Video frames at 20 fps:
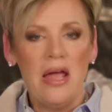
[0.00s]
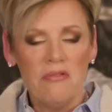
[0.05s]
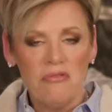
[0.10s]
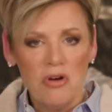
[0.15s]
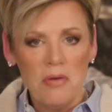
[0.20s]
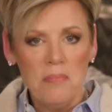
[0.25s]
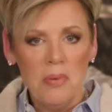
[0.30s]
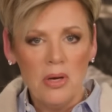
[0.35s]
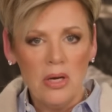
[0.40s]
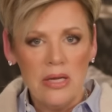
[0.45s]

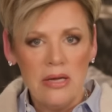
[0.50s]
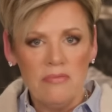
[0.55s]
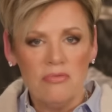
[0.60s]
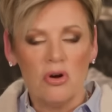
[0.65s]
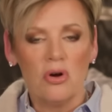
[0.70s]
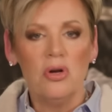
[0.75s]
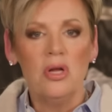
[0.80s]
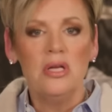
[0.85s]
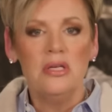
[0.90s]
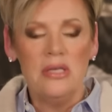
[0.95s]
Every
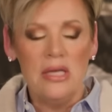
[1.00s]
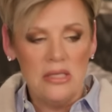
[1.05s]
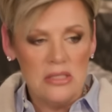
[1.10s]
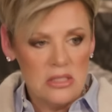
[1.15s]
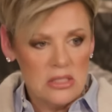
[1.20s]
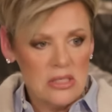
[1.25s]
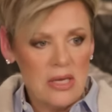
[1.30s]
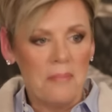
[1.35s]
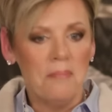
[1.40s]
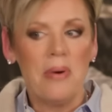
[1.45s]
believer needs
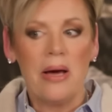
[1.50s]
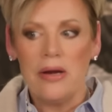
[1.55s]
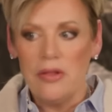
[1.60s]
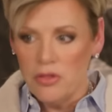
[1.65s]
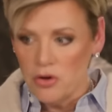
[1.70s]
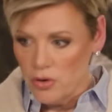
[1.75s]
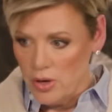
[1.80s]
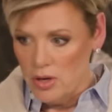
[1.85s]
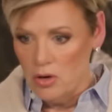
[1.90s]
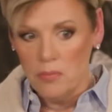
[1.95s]
somebody
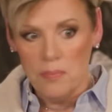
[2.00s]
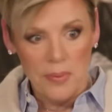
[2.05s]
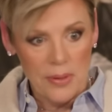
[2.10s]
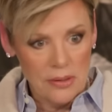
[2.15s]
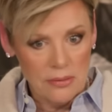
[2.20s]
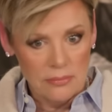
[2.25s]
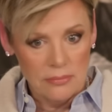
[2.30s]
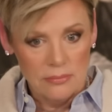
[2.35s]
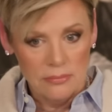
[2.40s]
they're helping.